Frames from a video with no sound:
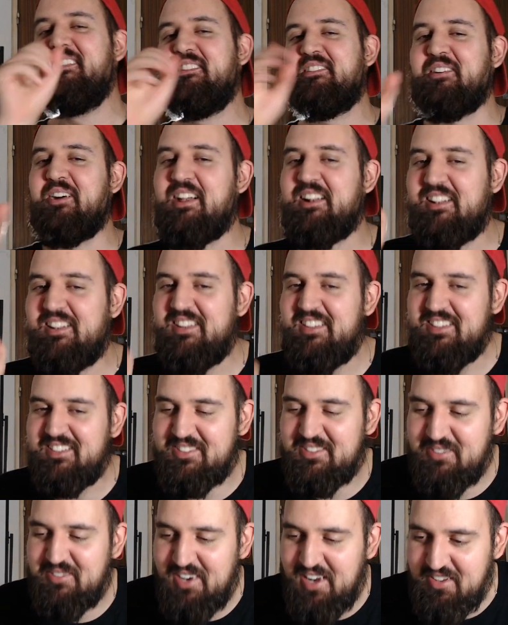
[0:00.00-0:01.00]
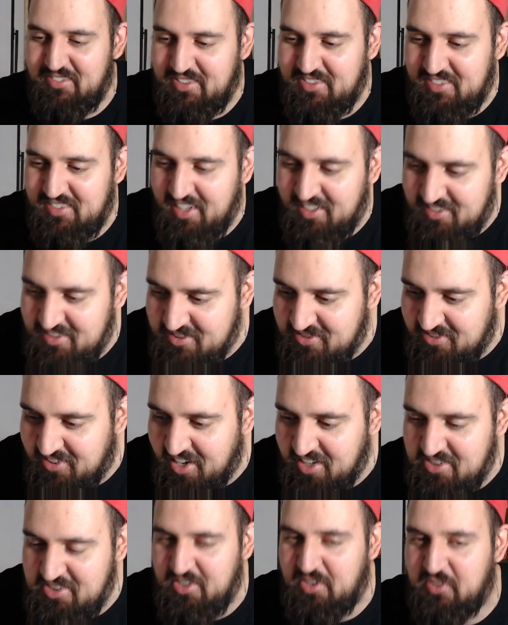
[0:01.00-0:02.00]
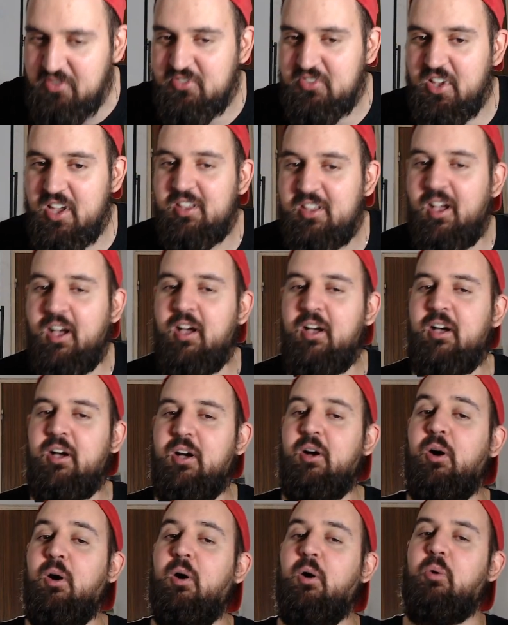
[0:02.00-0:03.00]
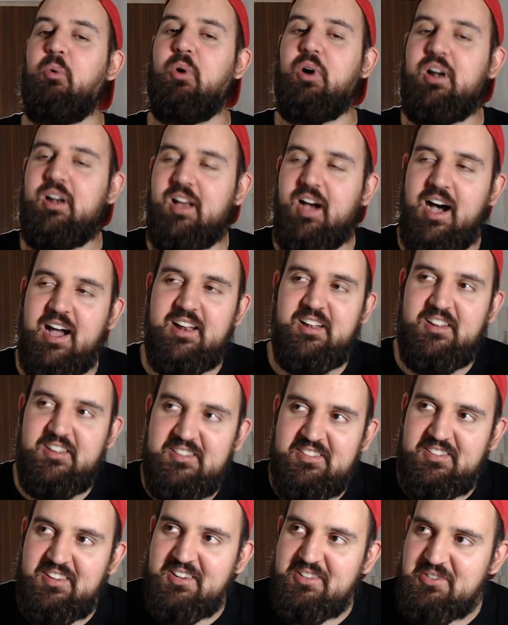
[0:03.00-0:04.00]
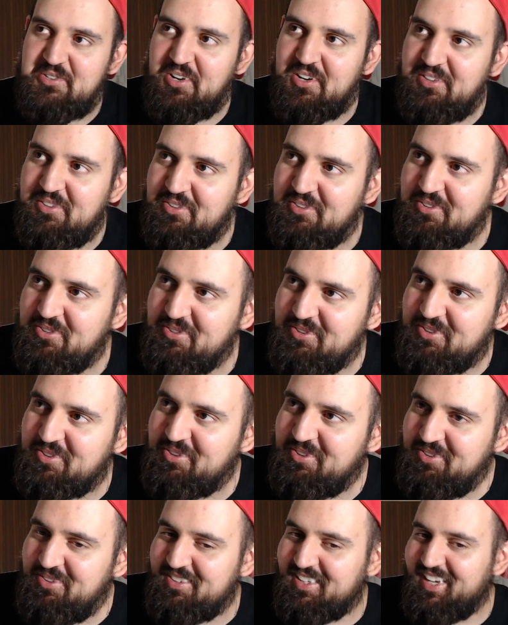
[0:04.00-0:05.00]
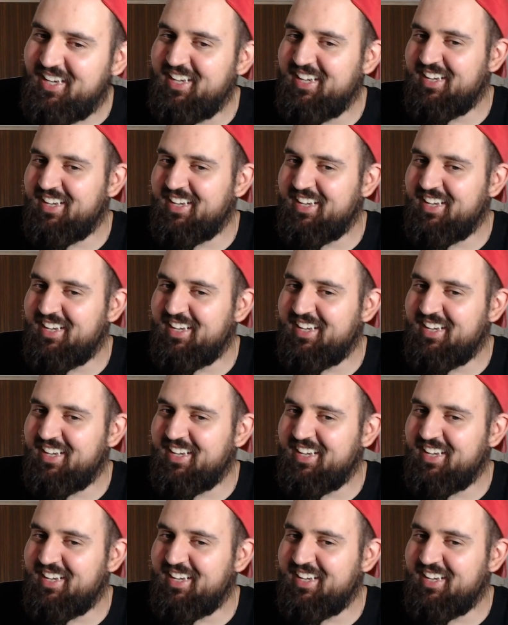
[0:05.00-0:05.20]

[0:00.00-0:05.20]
so at least you will have the satisfaction of saying, well, at least I tried to do good.